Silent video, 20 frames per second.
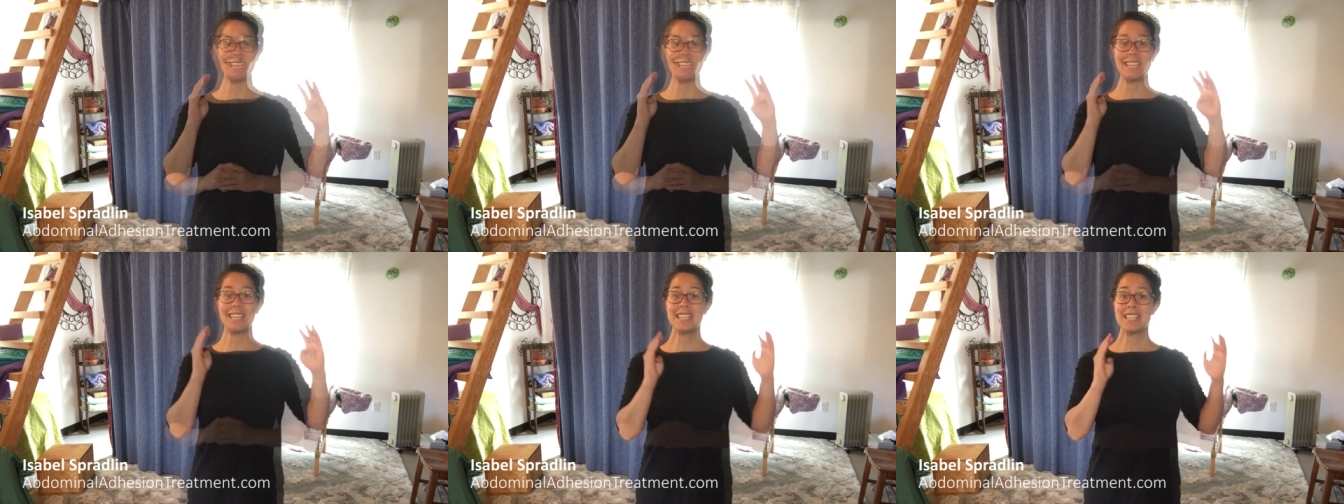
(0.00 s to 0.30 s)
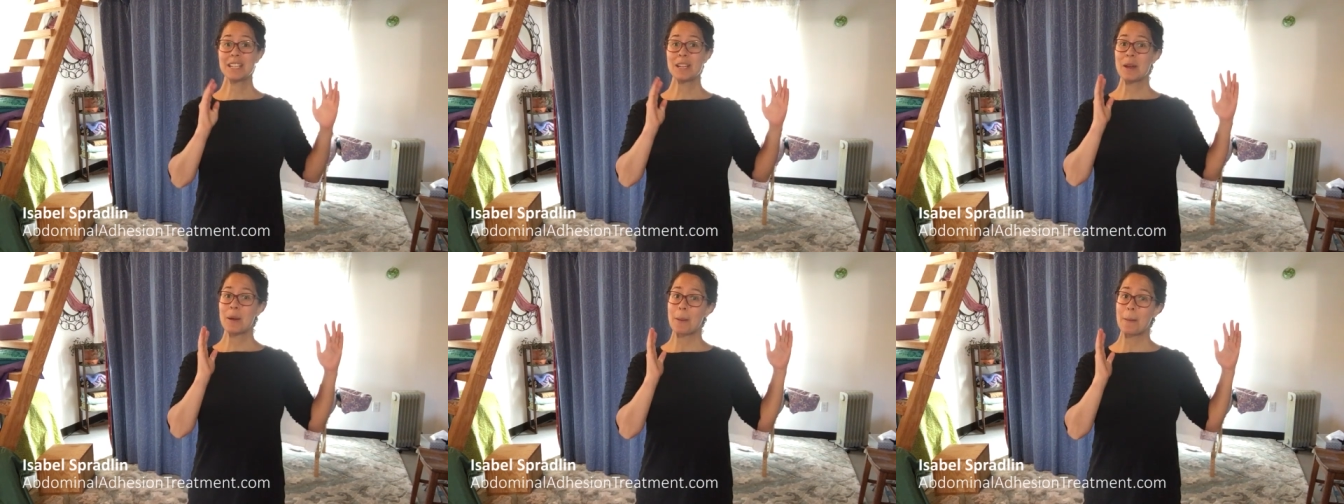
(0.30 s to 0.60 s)

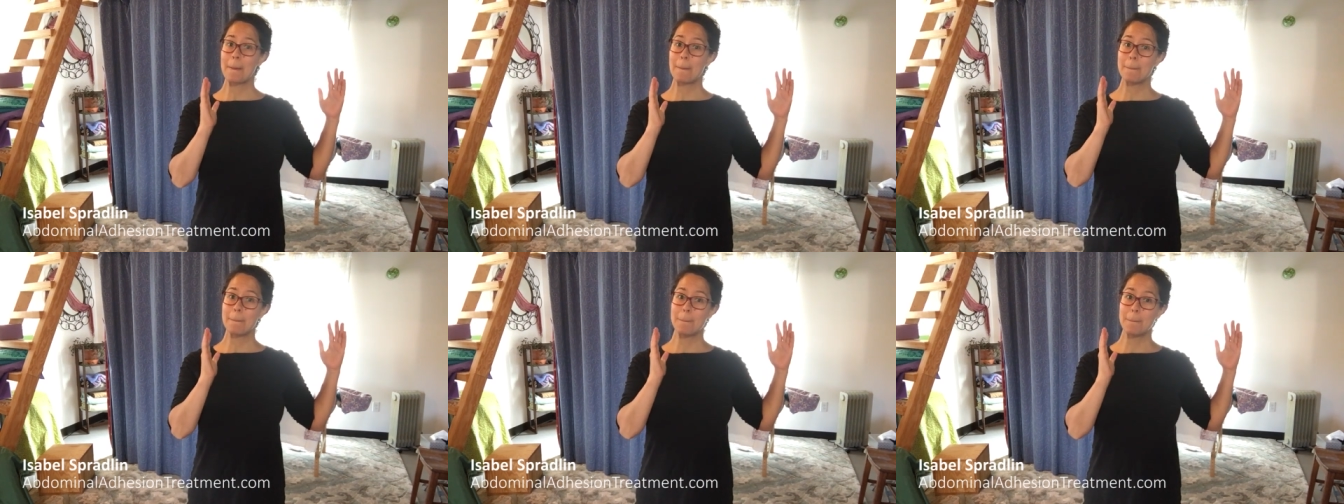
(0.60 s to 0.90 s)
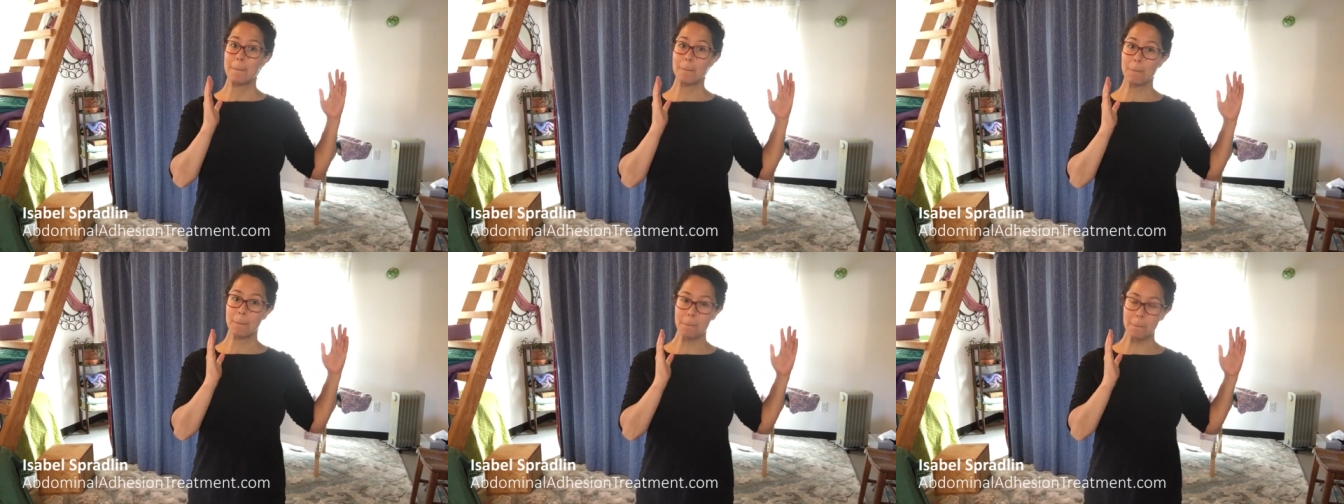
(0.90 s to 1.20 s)
In
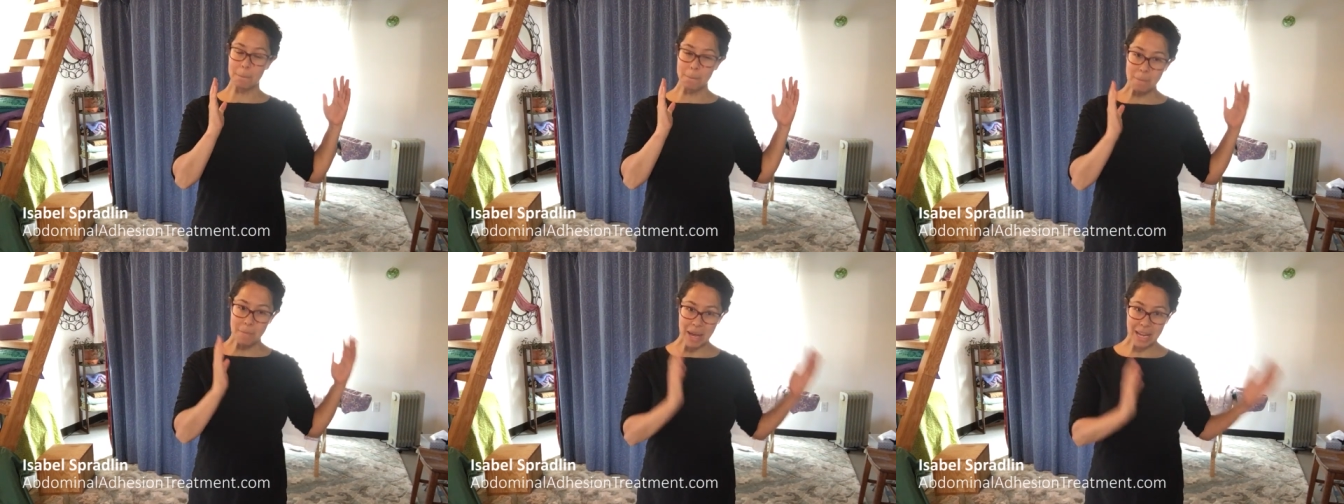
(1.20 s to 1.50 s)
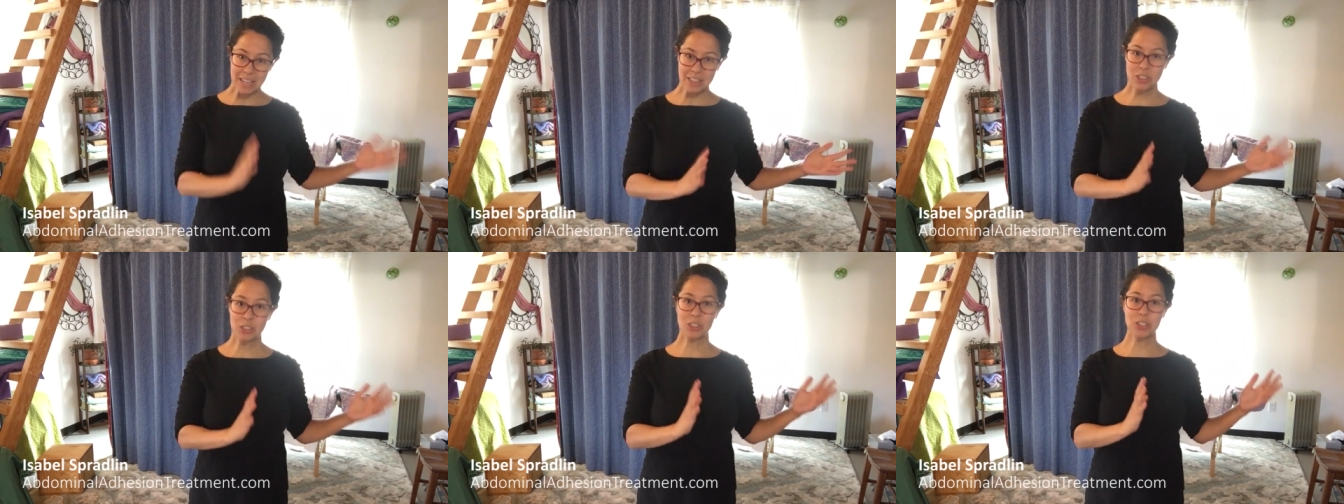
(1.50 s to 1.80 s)

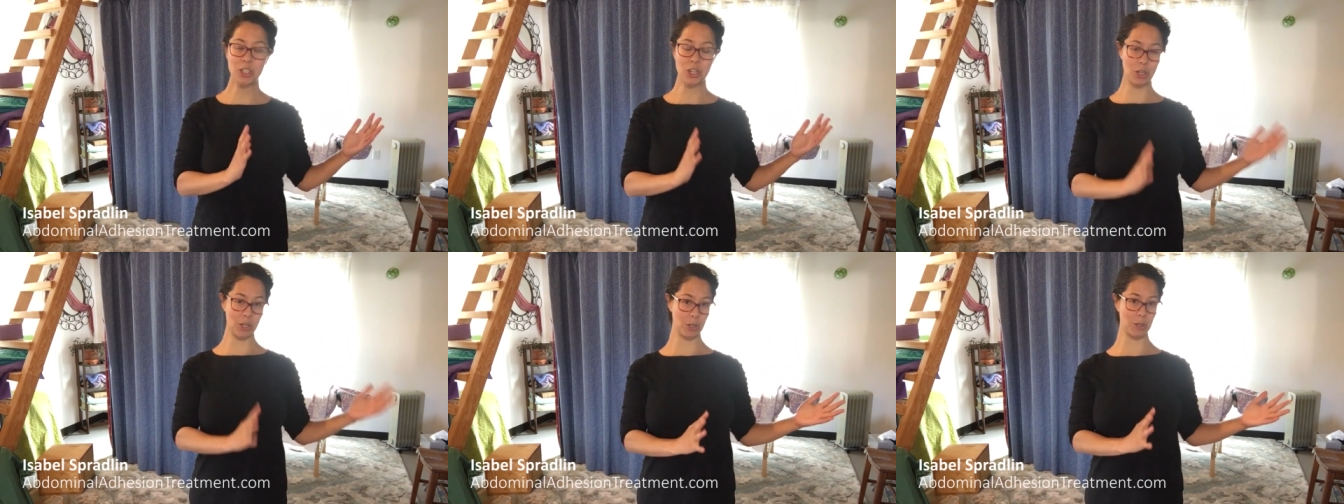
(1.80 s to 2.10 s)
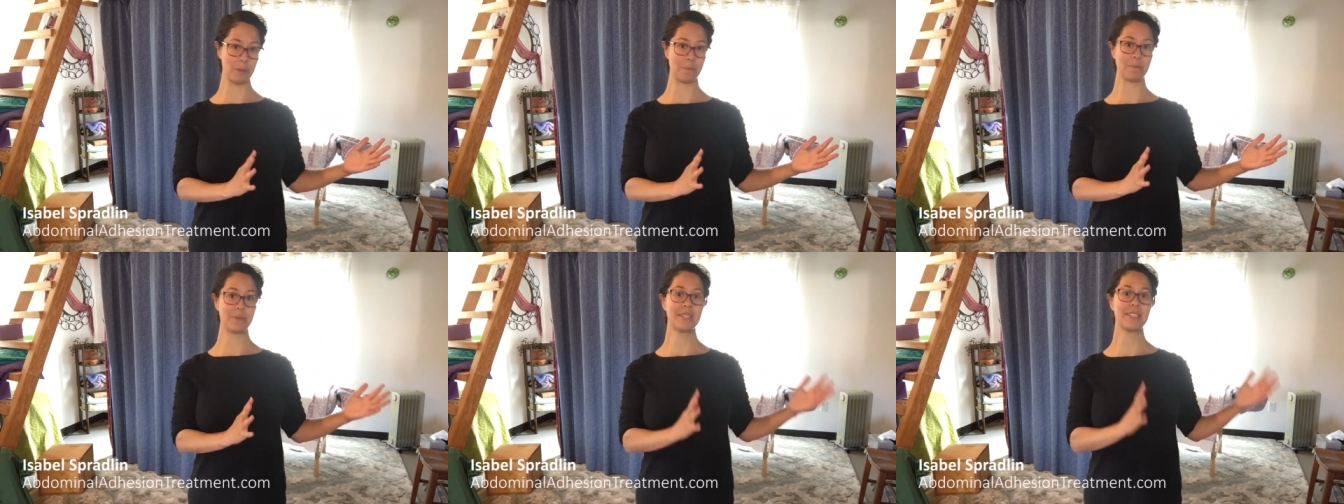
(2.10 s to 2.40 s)
medical
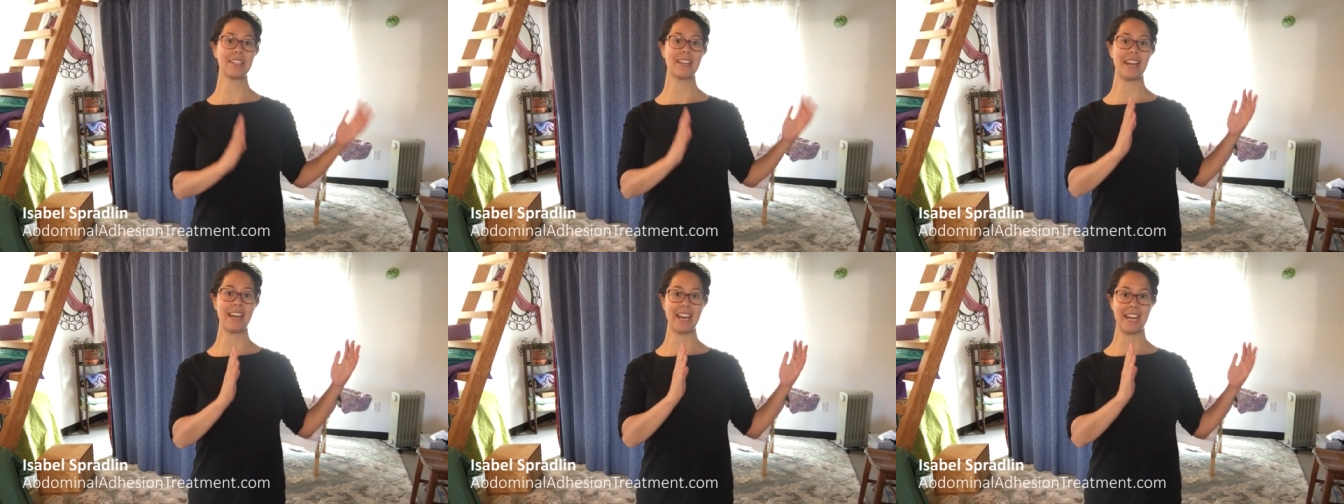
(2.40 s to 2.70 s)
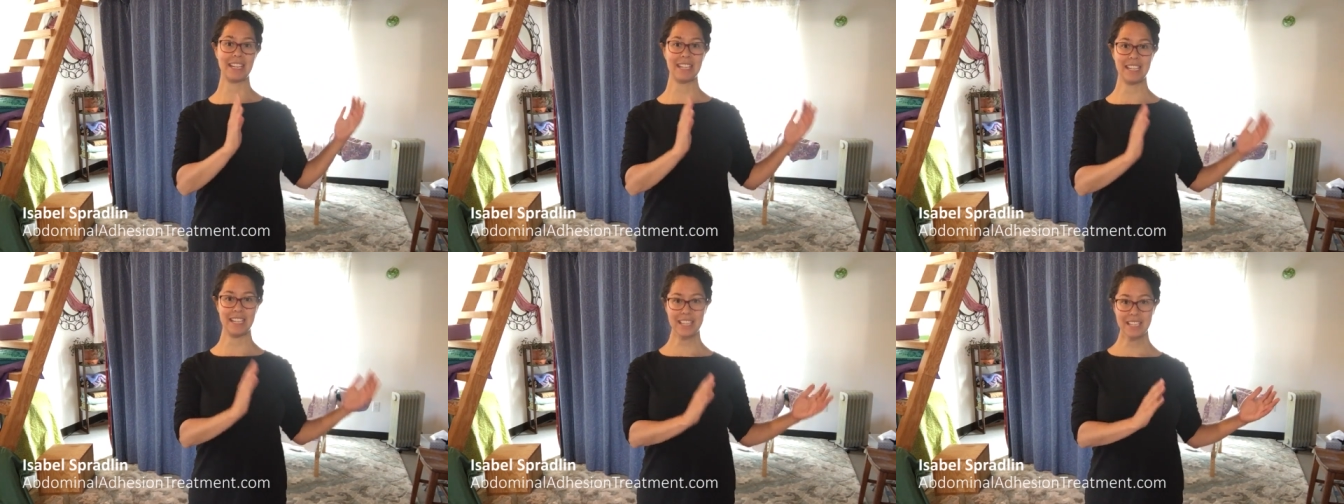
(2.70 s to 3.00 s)
terms,
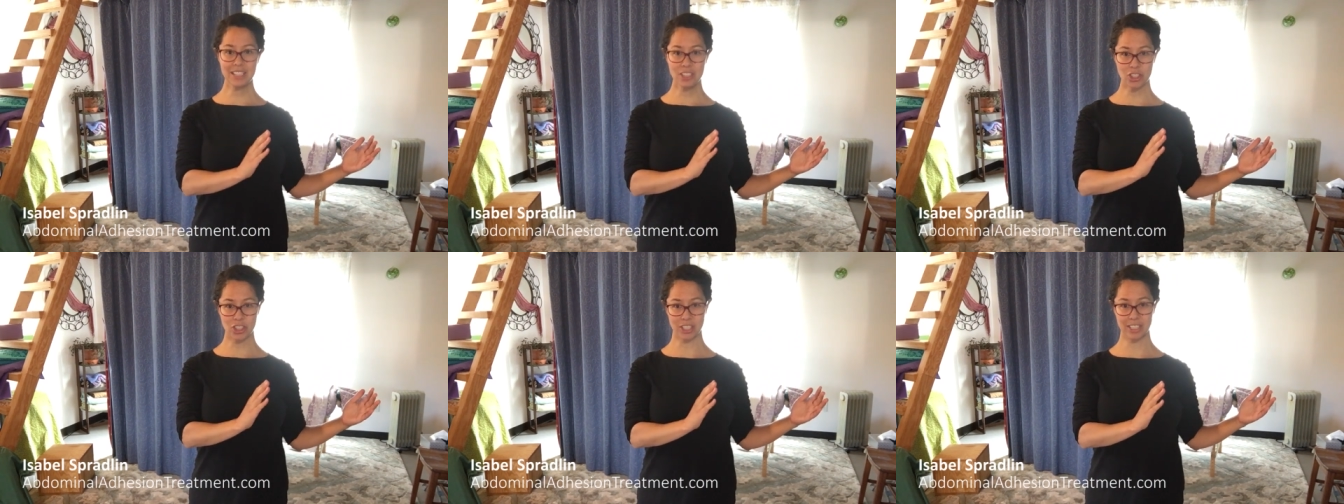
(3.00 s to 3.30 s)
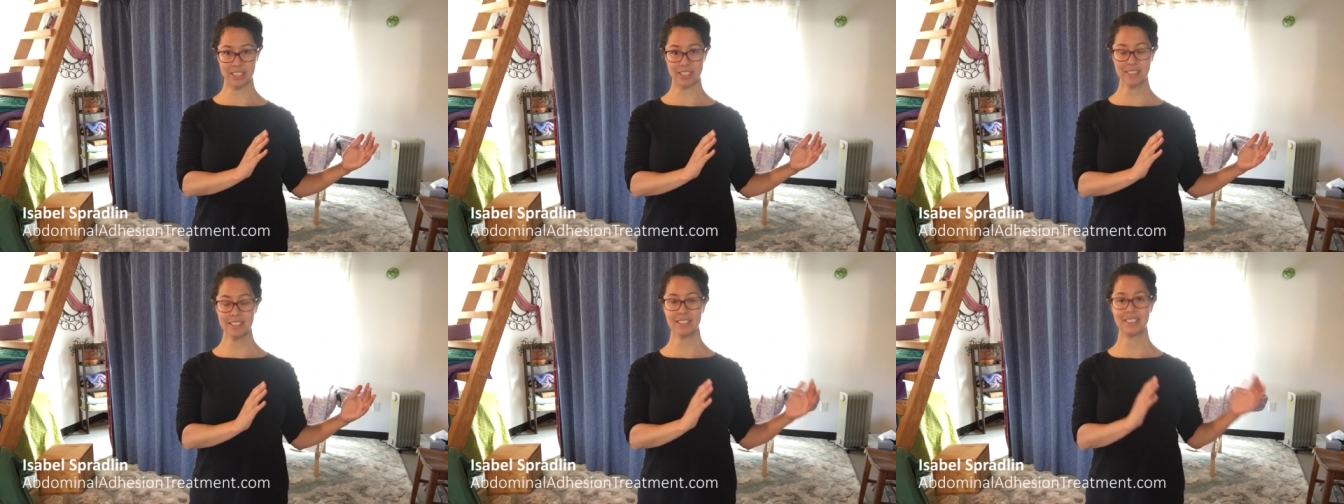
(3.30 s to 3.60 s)

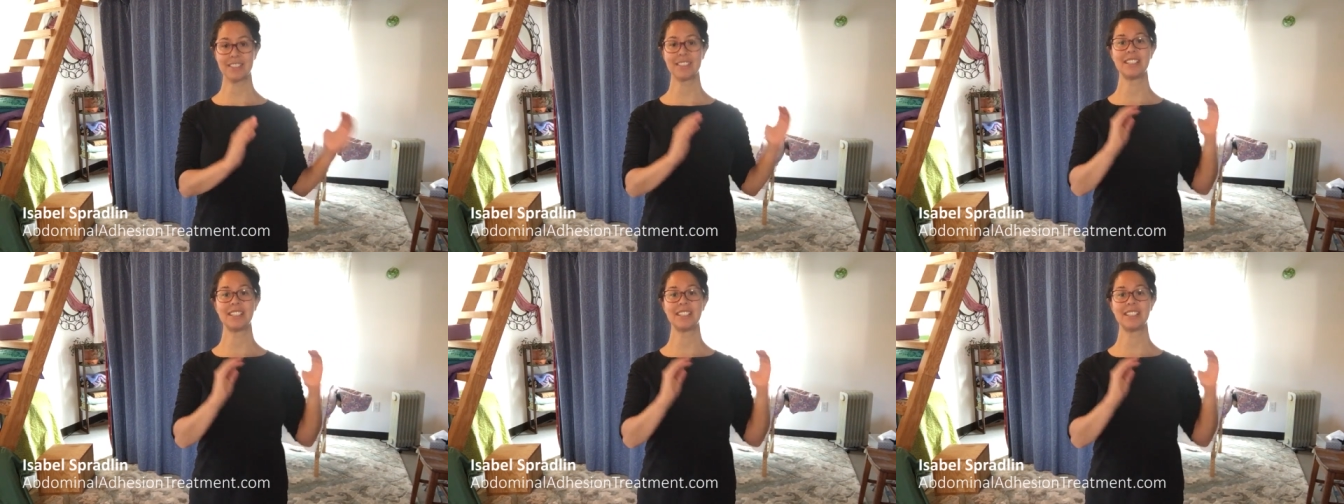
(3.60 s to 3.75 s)
adhesion